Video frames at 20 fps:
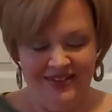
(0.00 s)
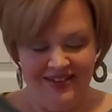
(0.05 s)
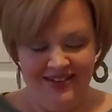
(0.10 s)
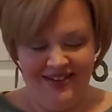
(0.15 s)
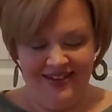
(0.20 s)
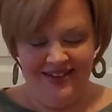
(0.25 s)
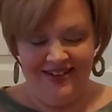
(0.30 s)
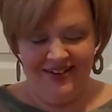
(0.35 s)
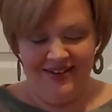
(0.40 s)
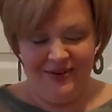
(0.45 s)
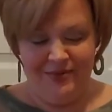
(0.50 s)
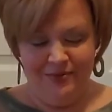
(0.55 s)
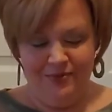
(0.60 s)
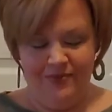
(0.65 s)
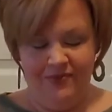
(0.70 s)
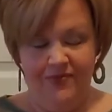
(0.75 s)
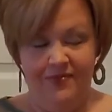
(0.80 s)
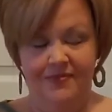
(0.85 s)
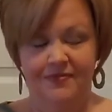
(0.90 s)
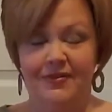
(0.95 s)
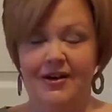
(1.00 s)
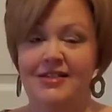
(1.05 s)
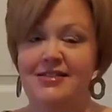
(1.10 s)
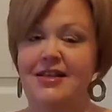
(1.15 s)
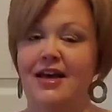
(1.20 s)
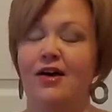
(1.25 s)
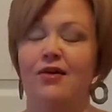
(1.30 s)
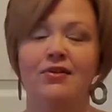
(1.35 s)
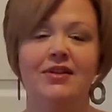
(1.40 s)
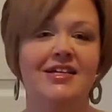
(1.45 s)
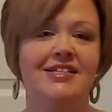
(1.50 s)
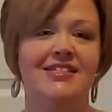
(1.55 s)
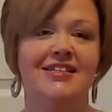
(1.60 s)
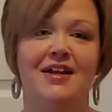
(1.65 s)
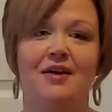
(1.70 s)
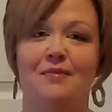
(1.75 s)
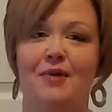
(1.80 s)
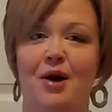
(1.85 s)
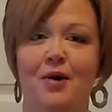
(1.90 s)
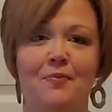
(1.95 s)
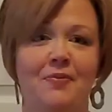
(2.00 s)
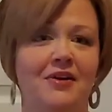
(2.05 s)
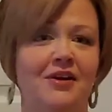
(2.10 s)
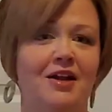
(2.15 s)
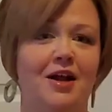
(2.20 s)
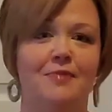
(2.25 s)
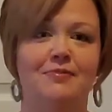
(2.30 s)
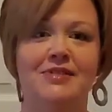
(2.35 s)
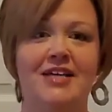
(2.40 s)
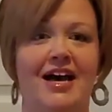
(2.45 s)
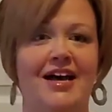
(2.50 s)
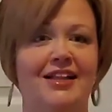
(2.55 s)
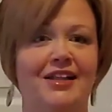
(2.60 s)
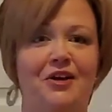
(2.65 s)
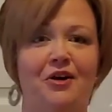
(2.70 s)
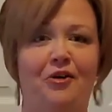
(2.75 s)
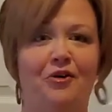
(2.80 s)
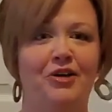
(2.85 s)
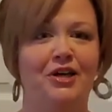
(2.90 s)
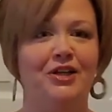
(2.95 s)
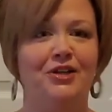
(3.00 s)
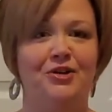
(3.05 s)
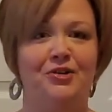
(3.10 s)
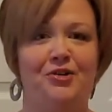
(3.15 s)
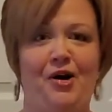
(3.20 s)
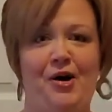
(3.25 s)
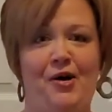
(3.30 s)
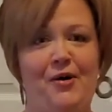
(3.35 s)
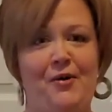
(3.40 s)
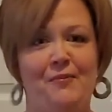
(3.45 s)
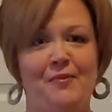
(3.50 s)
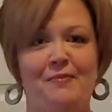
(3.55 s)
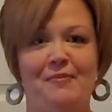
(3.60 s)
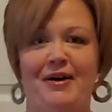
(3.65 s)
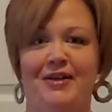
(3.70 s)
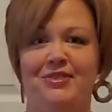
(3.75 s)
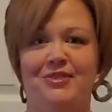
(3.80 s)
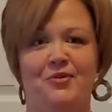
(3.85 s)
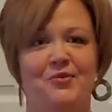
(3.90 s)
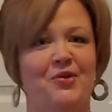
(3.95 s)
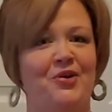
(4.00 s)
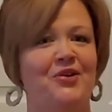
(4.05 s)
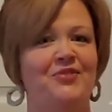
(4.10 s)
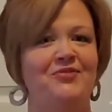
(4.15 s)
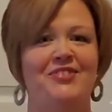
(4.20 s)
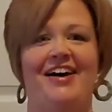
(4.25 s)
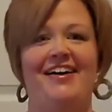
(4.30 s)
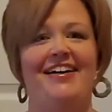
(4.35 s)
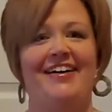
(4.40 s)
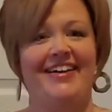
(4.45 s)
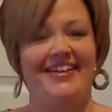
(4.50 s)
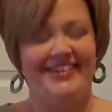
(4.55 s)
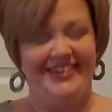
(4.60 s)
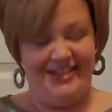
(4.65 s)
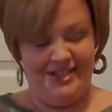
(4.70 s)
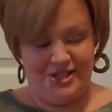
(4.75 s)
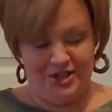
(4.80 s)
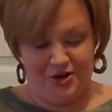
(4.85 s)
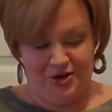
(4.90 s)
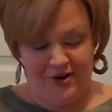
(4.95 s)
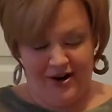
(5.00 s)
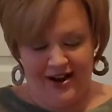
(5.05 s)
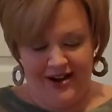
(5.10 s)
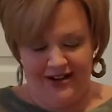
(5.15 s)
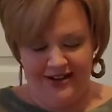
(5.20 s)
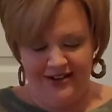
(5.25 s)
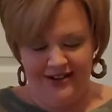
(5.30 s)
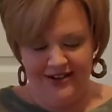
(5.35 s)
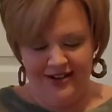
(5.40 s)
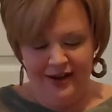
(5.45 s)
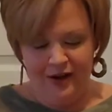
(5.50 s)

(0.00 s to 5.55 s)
I was like, listen, I'm opening up dialogue in your home about the Word of God. It's great.